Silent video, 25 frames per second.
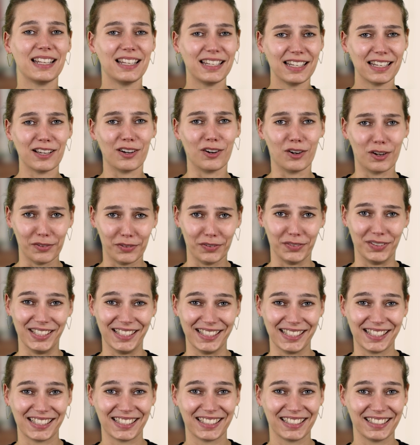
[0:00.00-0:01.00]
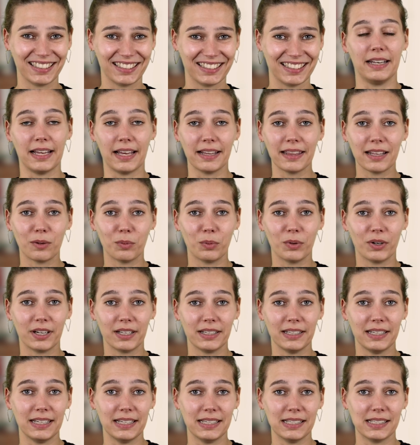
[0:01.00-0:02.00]
in the office. Another
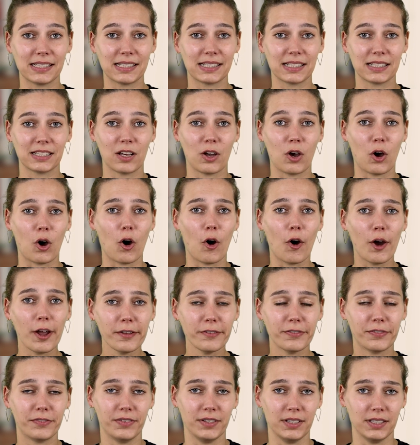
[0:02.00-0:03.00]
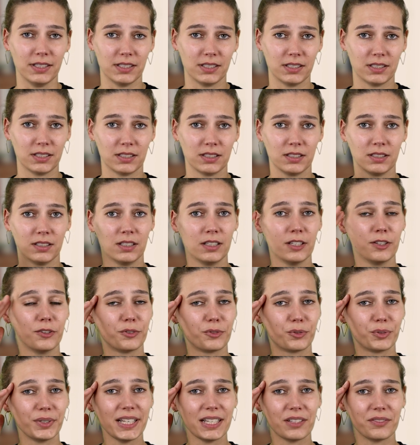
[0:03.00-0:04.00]
one is häufig,
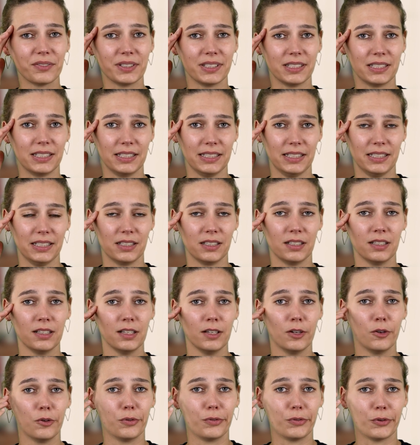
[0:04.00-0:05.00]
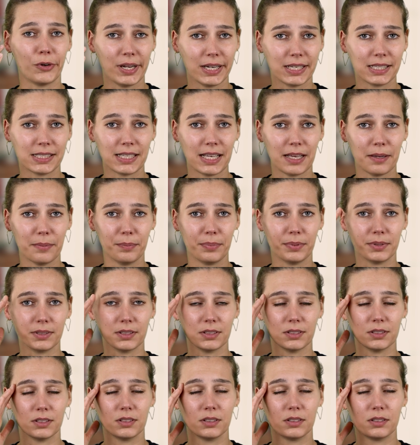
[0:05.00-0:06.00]
frequently. For
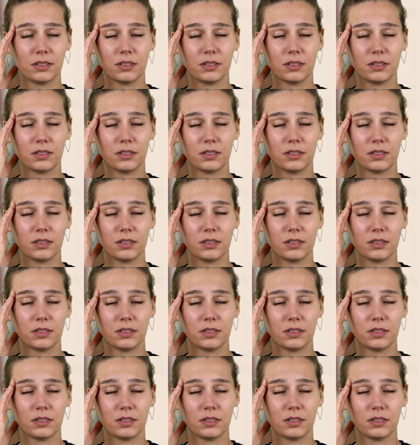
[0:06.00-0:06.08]
example,